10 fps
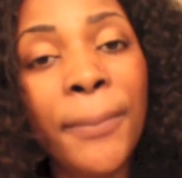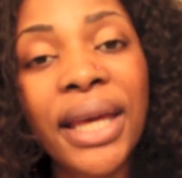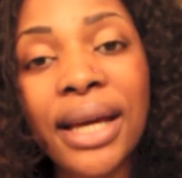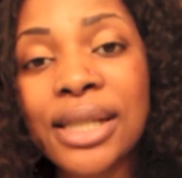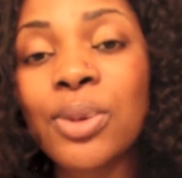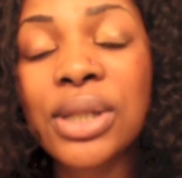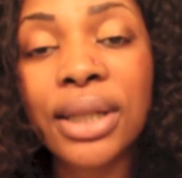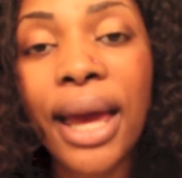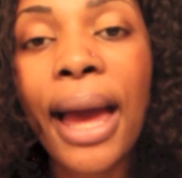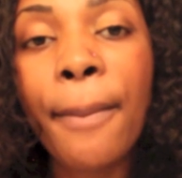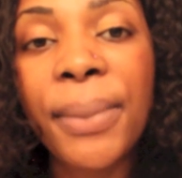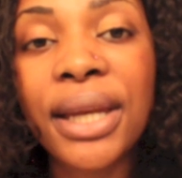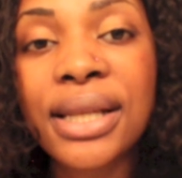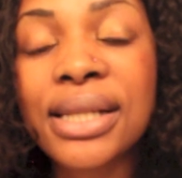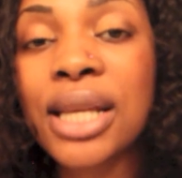because what's going to
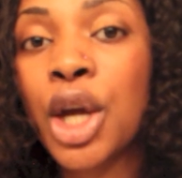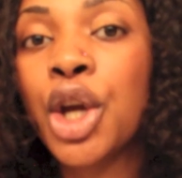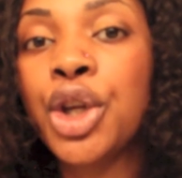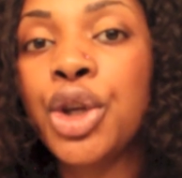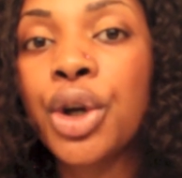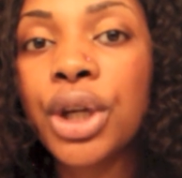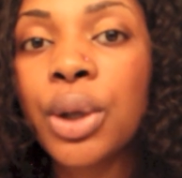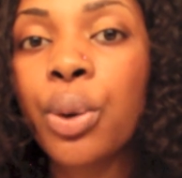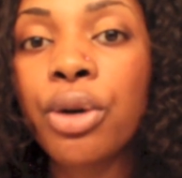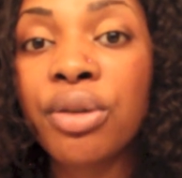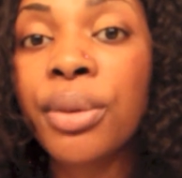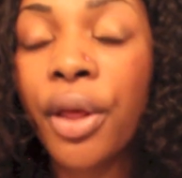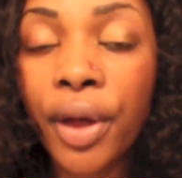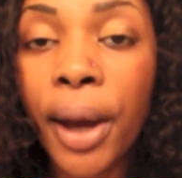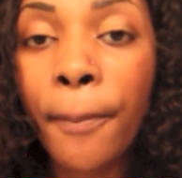happen is you're going to order from
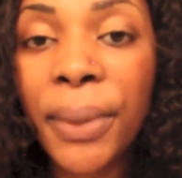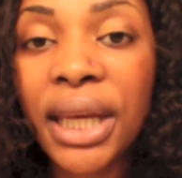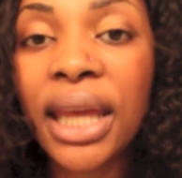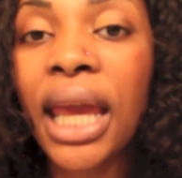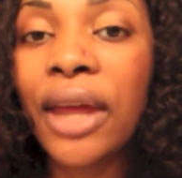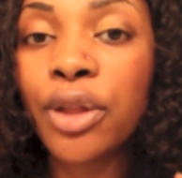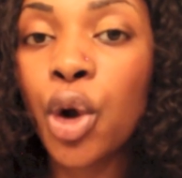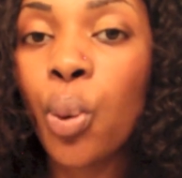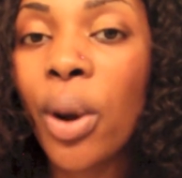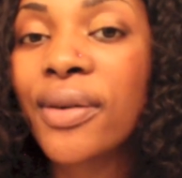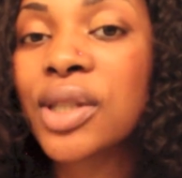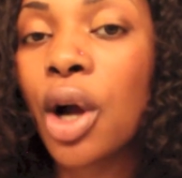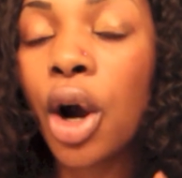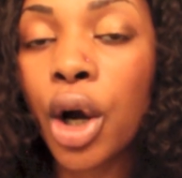another company and their wefts